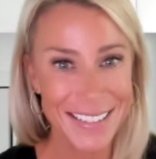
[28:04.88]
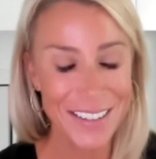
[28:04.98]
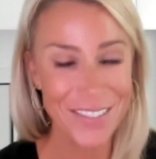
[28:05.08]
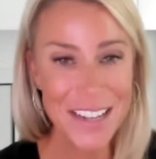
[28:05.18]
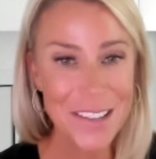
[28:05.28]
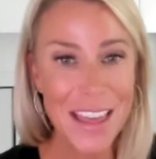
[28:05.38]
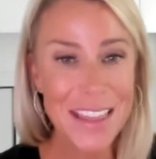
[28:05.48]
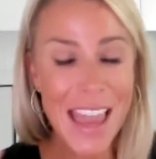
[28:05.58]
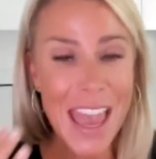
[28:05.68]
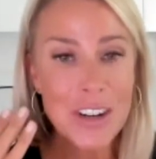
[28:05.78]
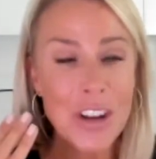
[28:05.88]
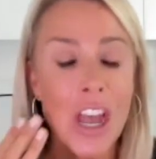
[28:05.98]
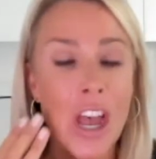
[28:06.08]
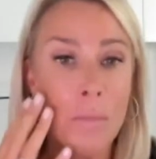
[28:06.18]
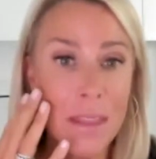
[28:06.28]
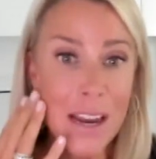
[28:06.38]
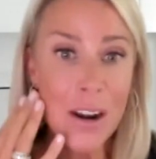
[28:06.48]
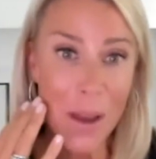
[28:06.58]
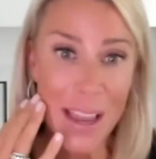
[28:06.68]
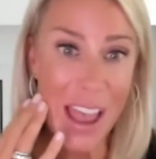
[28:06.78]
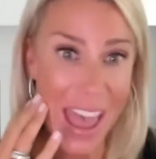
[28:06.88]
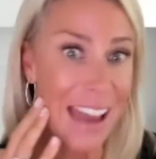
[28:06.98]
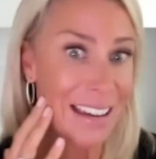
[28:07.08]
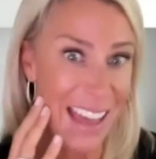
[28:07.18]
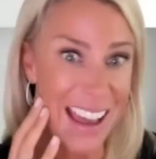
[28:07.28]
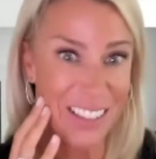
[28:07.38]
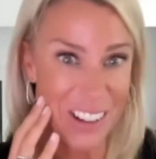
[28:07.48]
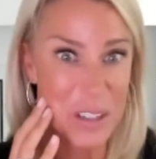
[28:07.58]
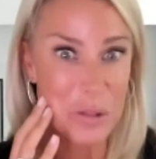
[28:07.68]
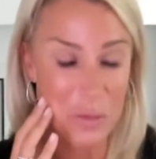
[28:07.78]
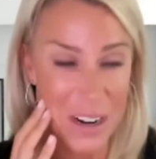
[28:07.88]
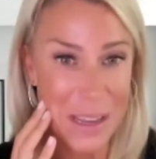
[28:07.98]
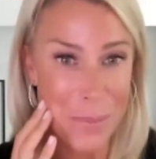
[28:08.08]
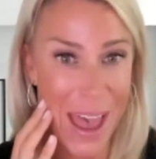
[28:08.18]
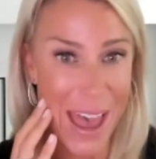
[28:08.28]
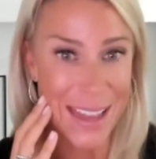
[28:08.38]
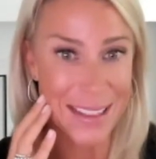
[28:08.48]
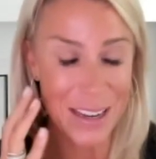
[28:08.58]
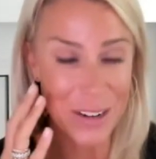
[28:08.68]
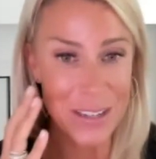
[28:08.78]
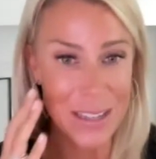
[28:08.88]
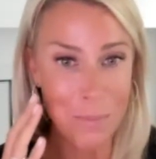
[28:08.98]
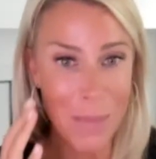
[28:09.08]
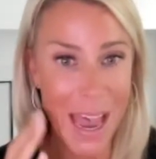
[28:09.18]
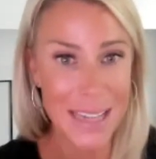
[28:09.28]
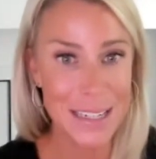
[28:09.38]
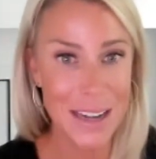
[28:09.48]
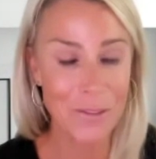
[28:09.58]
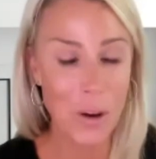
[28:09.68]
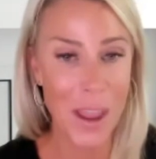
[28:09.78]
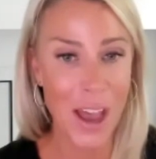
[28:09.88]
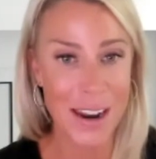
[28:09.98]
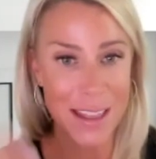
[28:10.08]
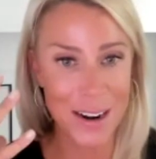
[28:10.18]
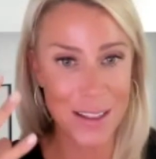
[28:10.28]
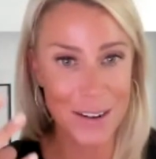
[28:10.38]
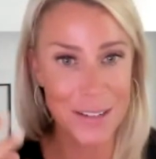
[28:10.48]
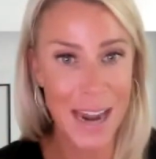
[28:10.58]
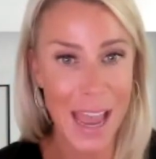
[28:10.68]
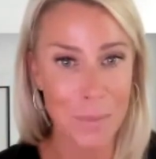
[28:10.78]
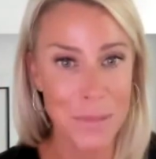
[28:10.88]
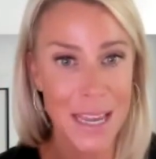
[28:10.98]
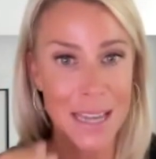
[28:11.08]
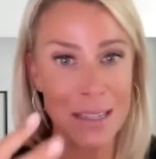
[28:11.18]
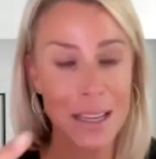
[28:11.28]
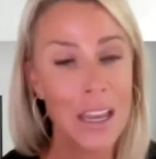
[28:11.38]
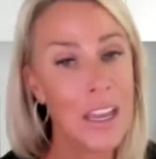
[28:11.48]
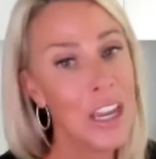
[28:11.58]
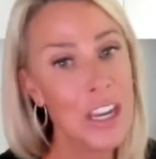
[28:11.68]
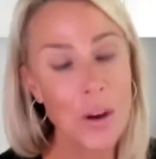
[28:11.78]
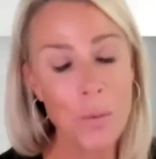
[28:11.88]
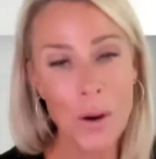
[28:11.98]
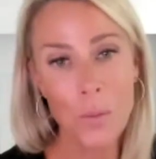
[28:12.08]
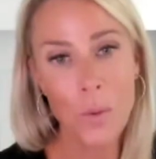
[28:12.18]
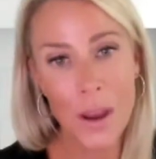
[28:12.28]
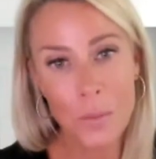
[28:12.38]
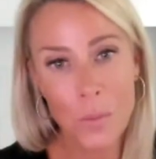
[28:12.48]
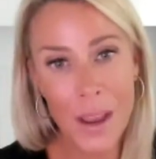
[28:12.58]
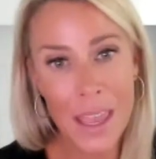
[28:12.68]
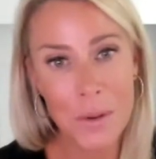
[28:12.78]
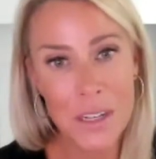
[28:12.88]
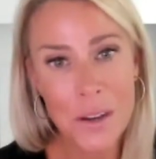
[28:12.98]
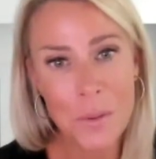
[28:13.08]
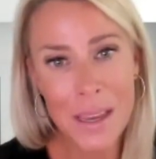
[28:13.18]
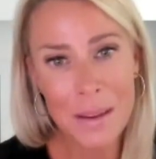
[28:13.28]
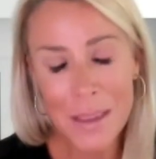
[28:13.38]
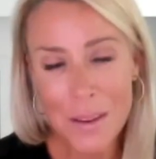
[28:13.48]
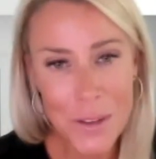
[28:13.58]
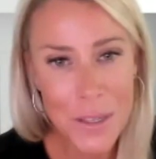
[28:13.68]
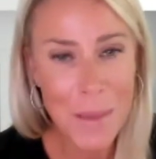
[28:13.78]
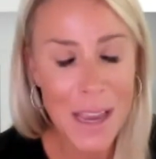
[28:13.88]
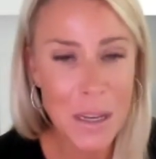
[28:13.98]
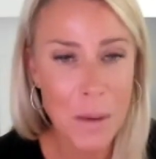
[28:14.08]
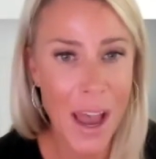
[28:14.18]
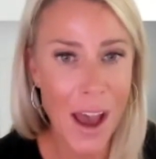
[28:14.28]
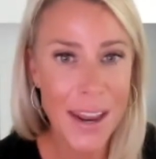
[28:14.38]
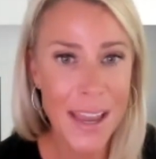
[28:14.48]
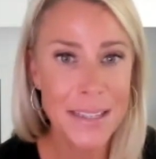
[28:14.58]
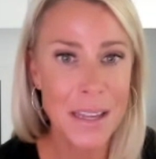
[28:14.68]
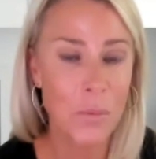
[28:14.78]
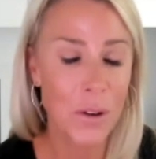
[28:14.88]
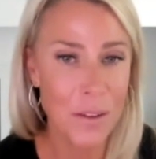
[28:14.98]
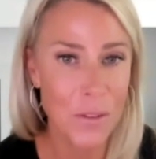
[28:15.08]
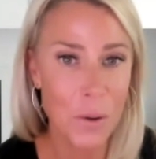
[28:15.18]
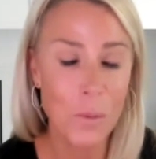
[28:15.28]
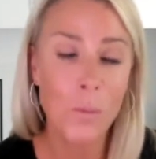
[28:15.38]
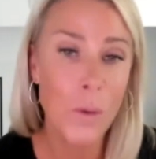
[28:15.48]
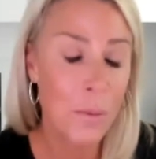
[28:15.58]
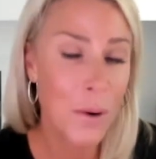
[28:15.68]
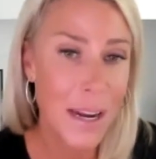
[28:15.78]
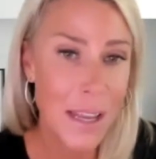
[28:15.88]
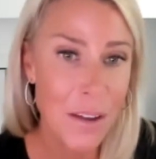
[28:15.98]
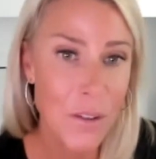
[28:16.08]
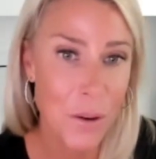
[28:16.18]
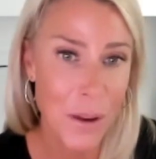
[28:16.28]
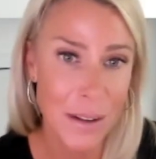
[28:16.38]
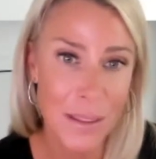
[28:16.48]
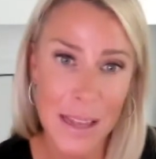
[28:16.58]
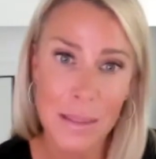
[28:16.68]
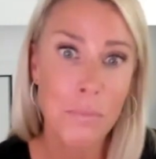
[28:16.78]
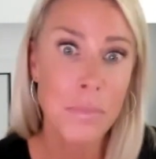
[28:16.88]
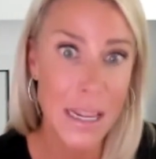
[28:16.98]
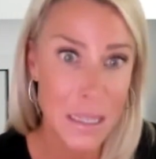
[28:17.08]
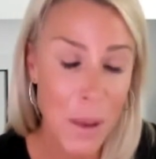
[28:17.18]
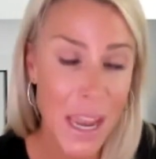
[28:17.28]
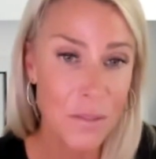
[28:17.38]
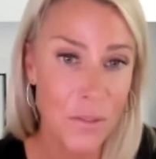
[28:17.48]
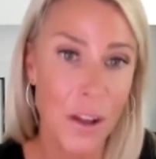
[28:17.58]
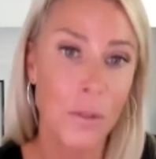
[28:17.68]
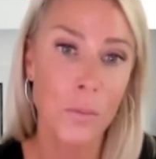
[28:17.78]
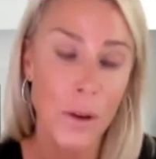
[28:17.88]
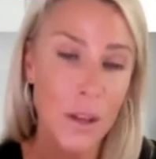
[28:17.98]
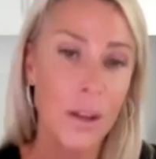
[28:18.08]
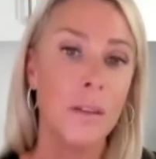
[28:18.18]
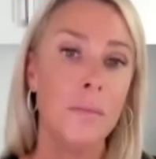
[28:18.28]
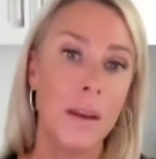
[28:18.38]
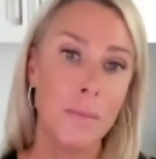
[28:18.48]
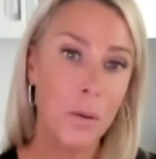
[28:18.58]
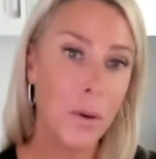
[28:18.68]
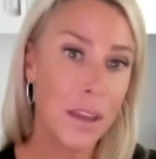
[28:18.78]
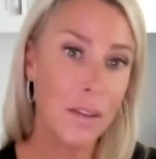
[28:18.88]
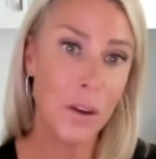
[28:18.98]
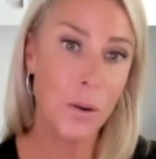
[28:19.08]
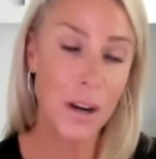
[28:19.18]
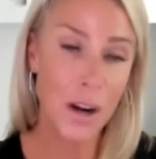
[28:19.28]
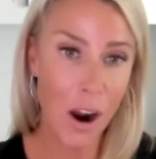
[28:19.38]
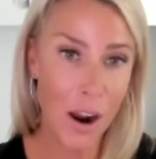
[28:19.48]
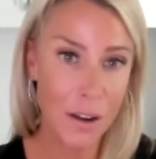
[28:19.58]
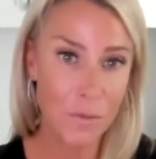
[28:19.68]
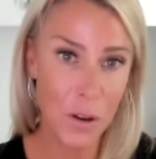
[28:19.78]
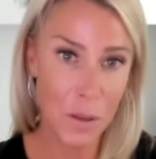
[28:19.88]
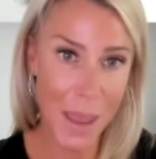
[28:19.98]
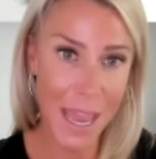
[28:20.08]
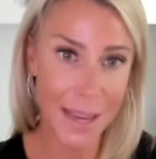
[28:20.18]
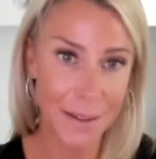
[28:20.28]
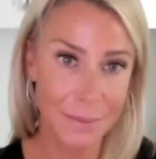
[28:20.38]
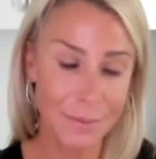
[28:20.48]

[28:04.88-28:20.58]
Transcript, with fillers: Right? So they, they can't, but they know, like, heck, that looks really bad. There's some bad stuff going on in there. There's an abscess. You know, what what what can we do? We can give you some antibiotics, and we'll give you, what are we going to give you? That that's painful. Maybe we'll give you a narcotic for the pain.